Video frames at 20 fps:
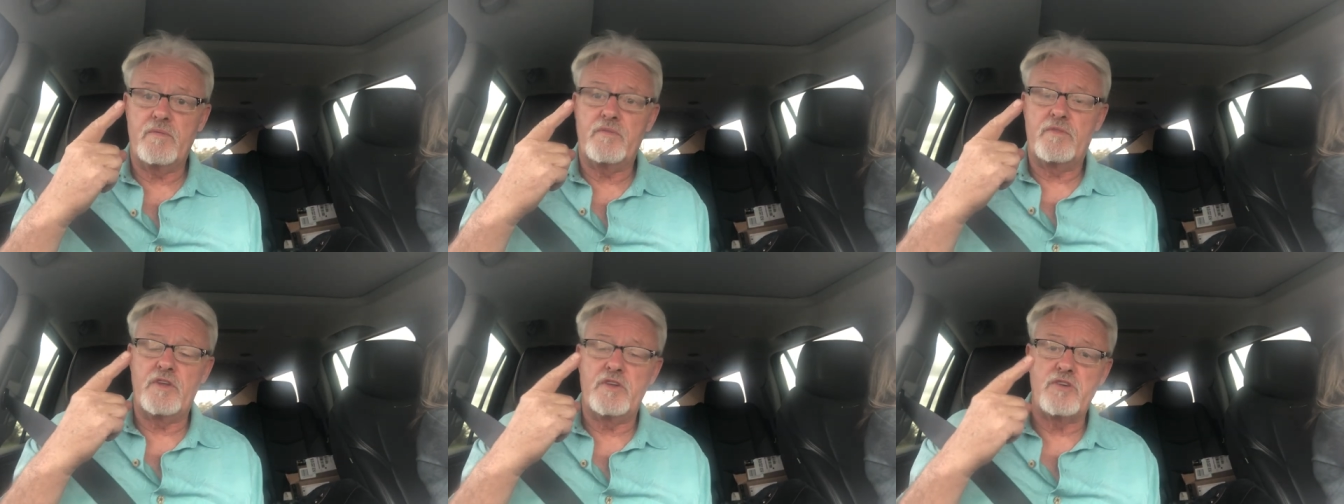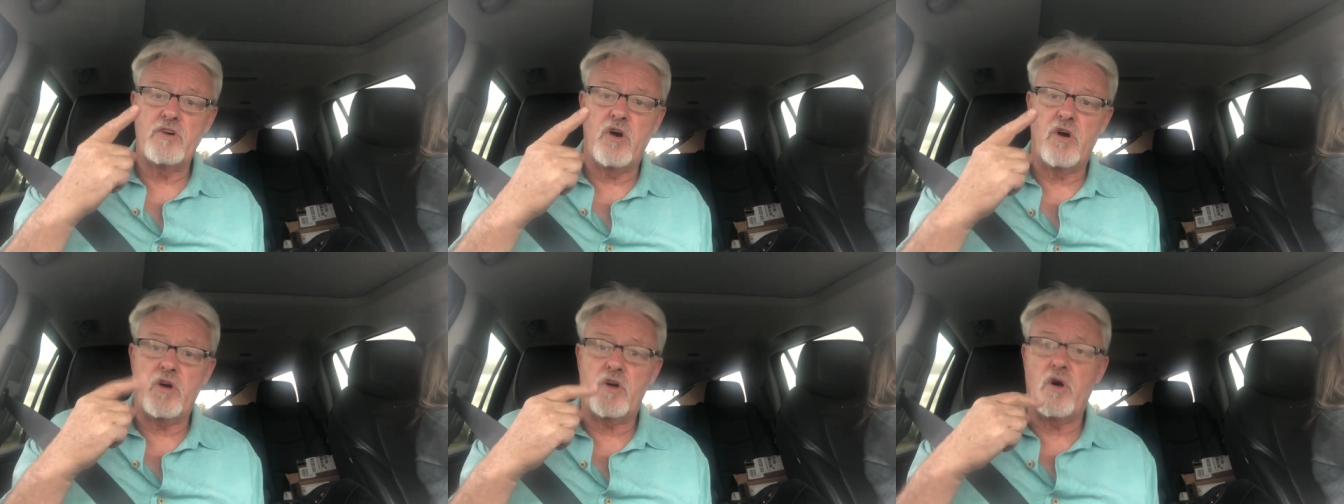the
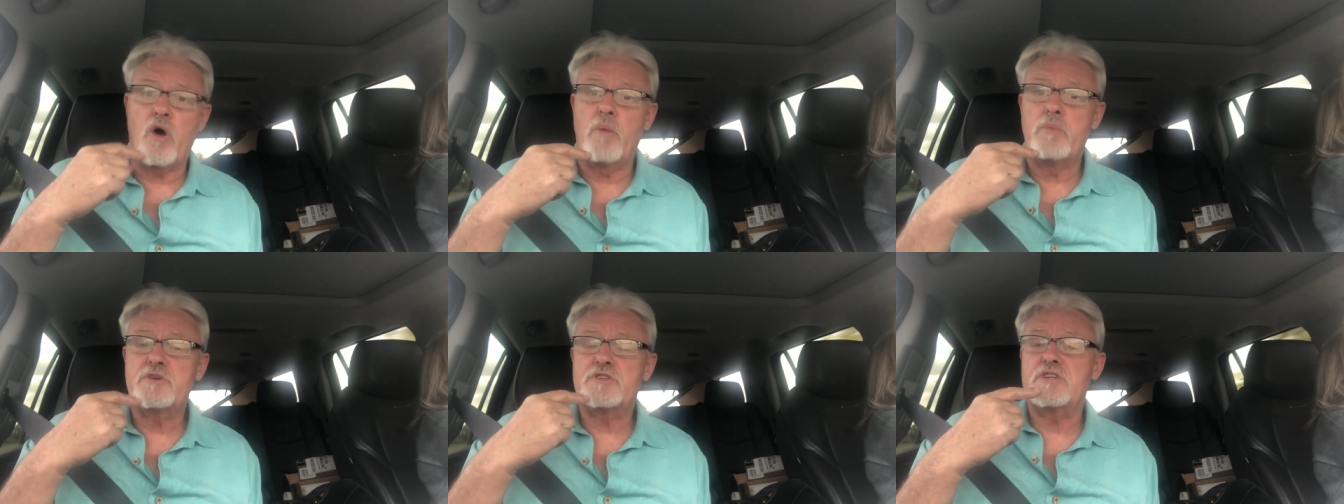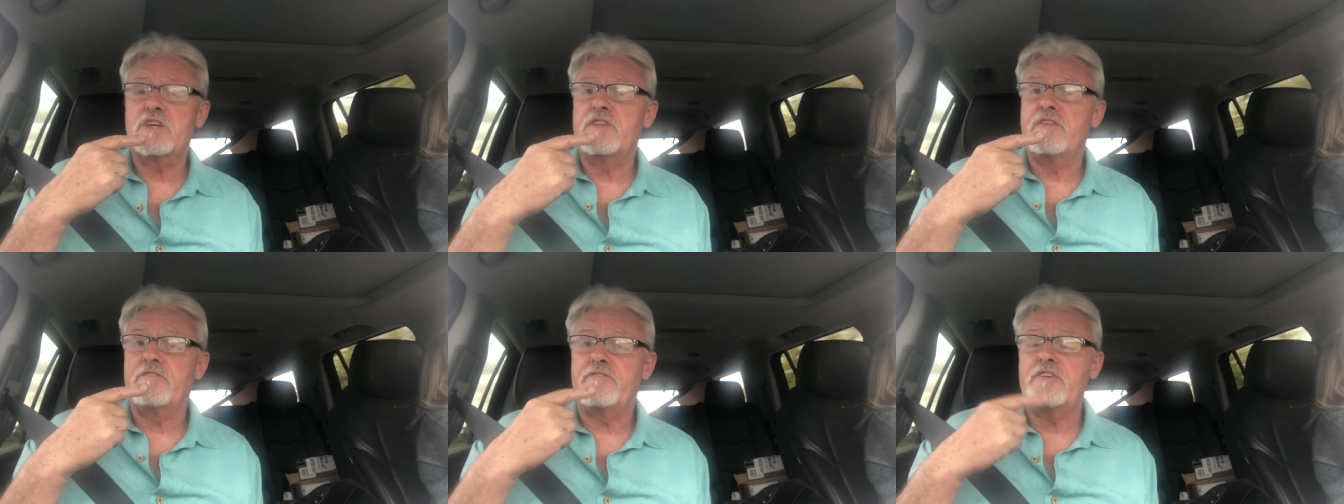dog,
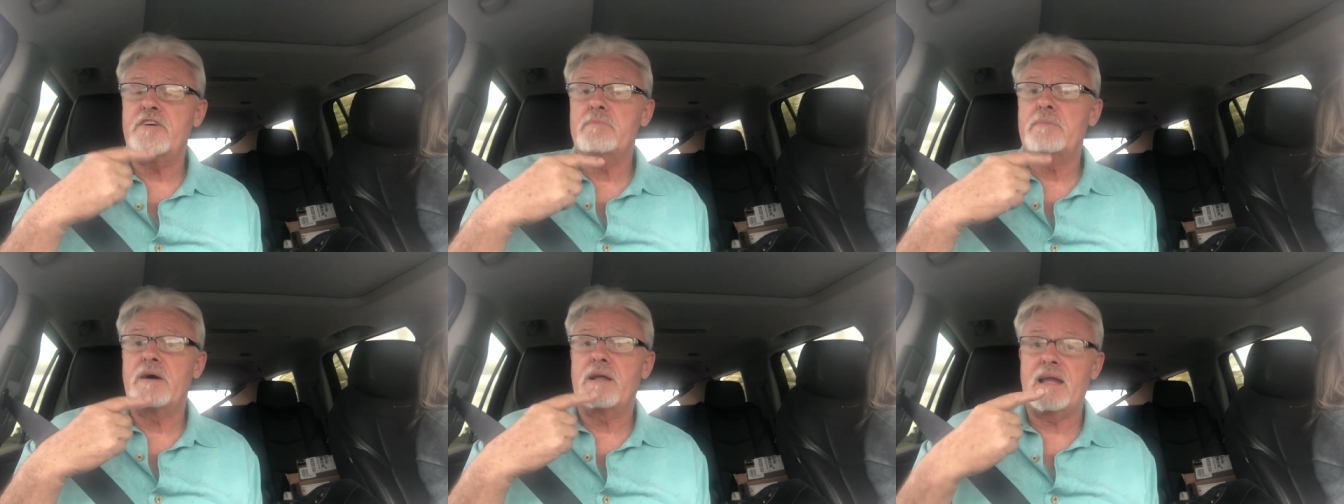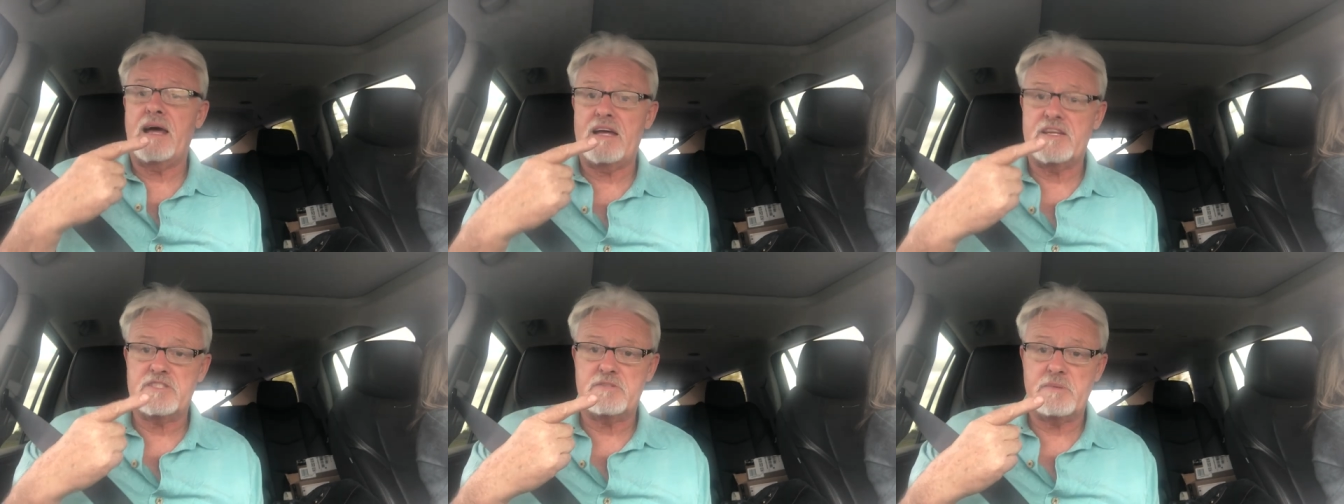obviously the female
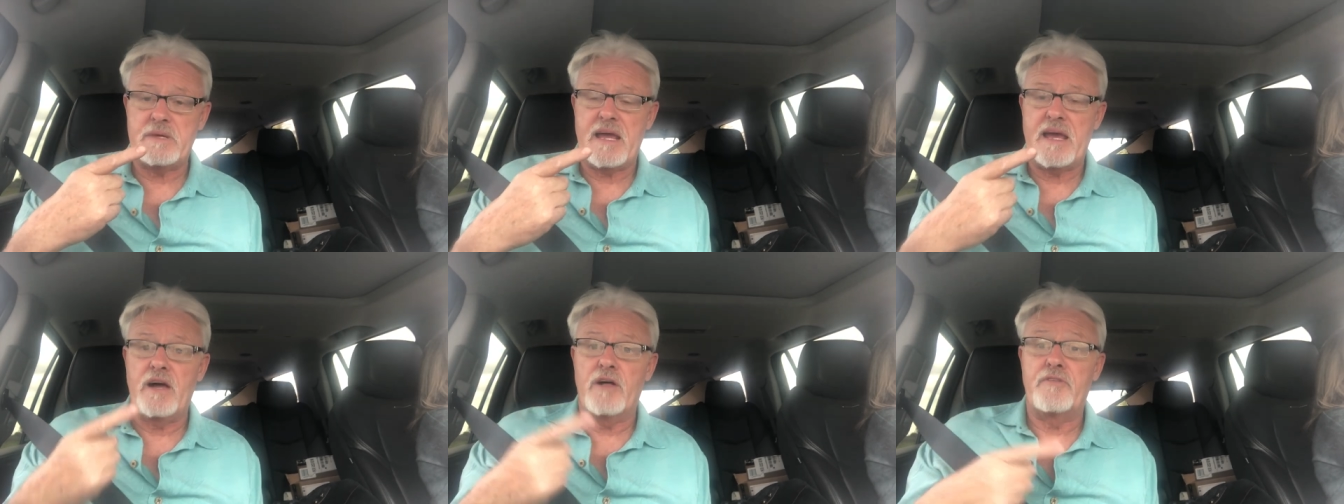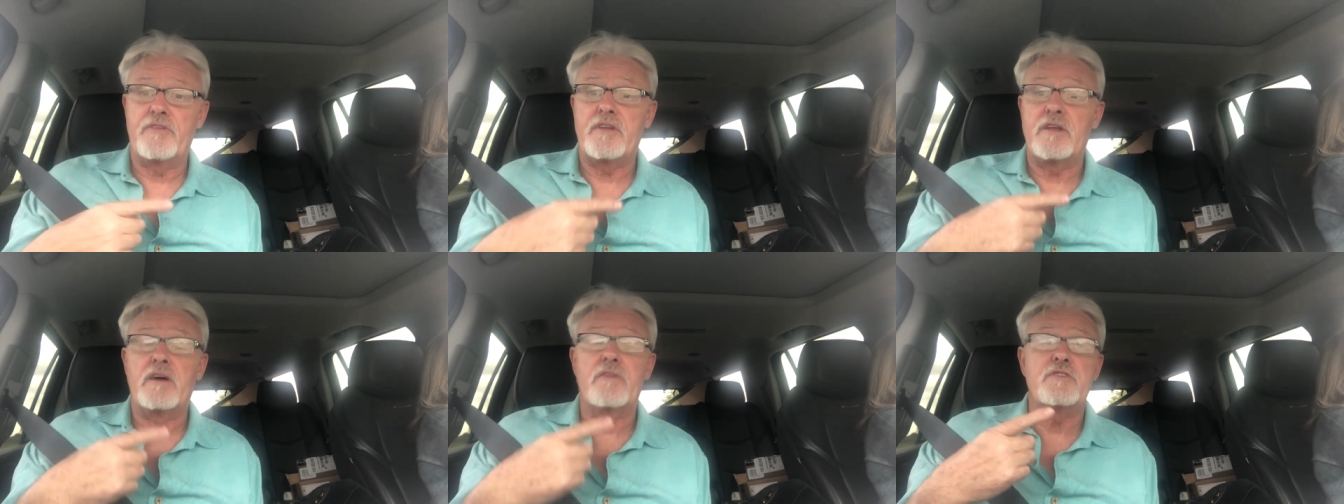has to be
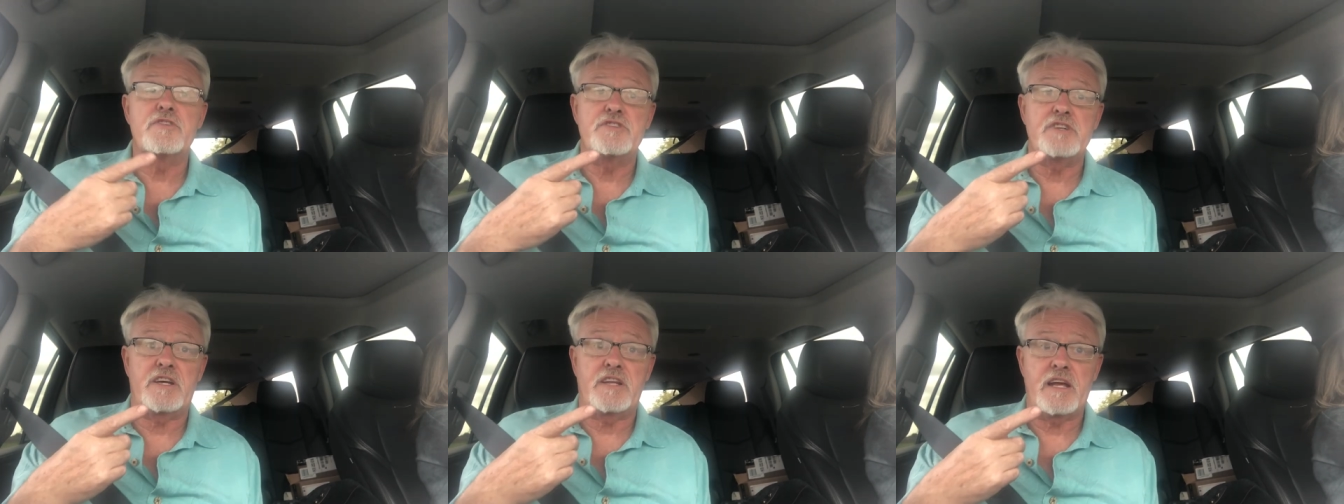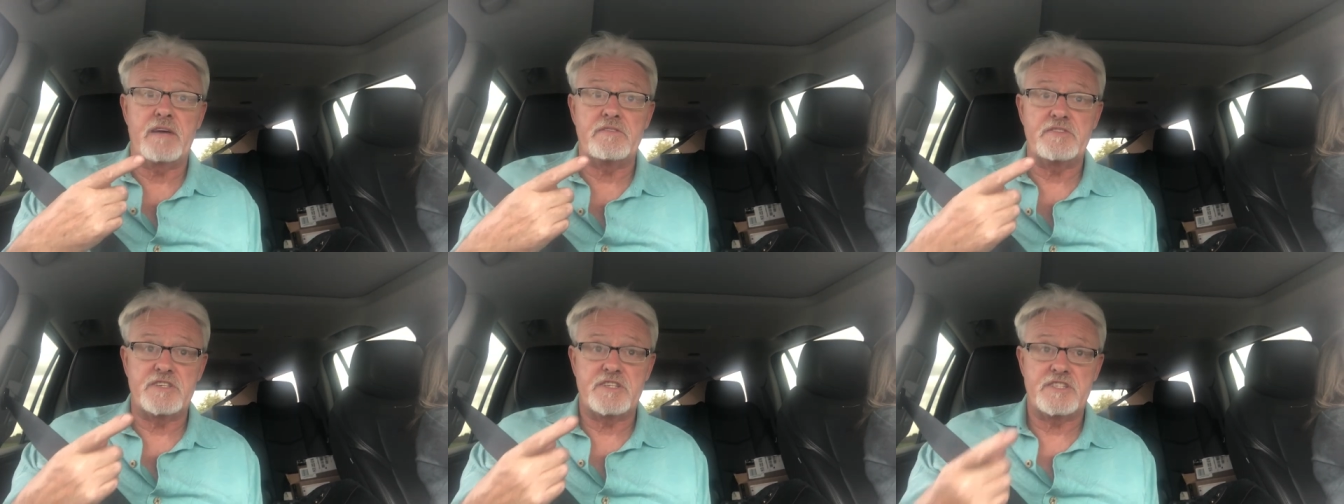healthy enough that she can
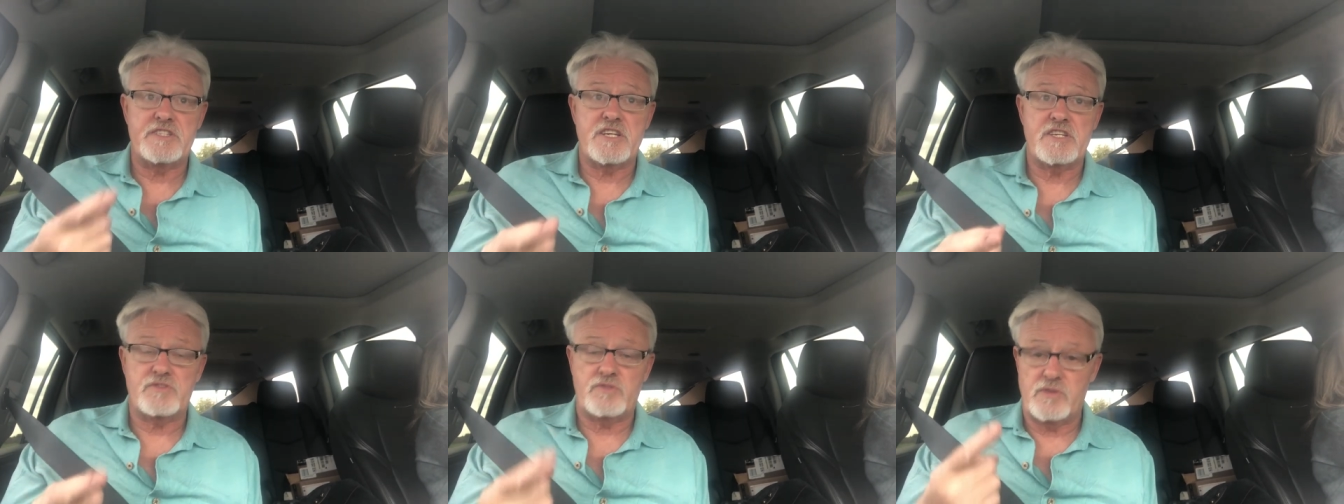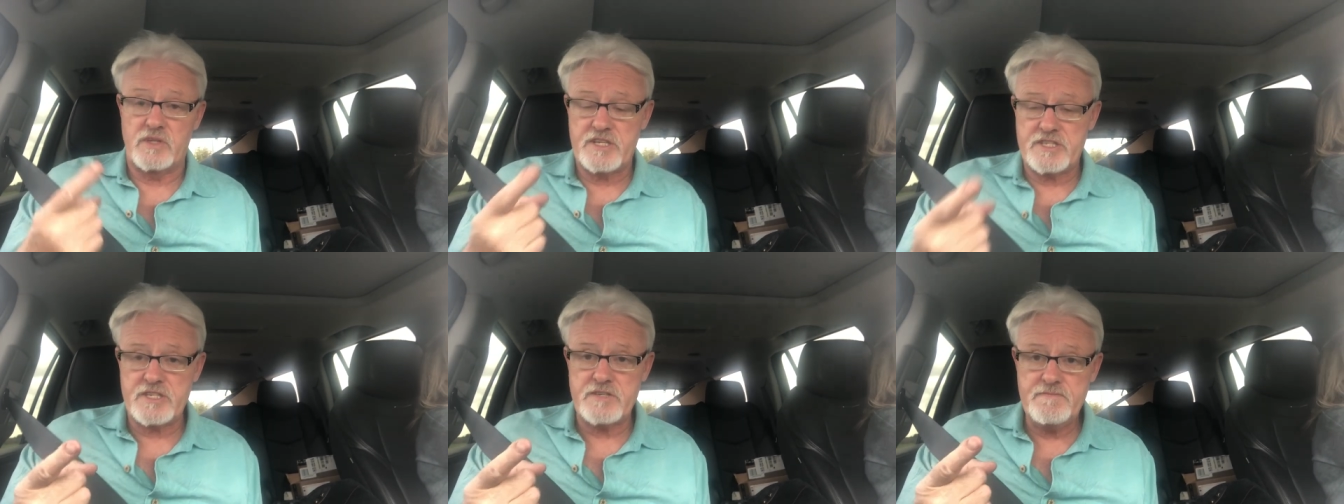have a successful
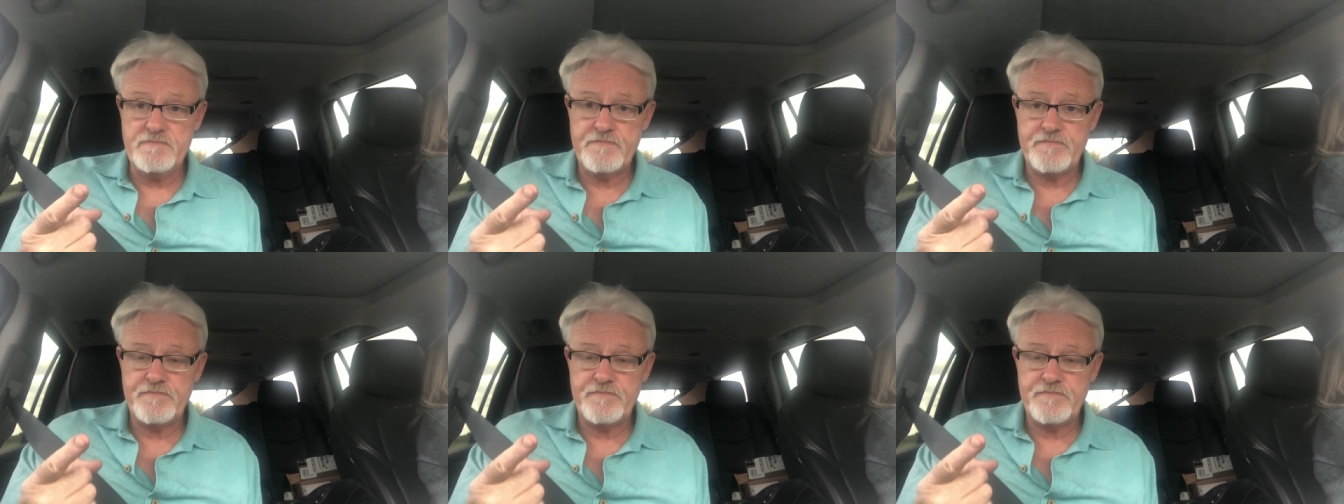litter.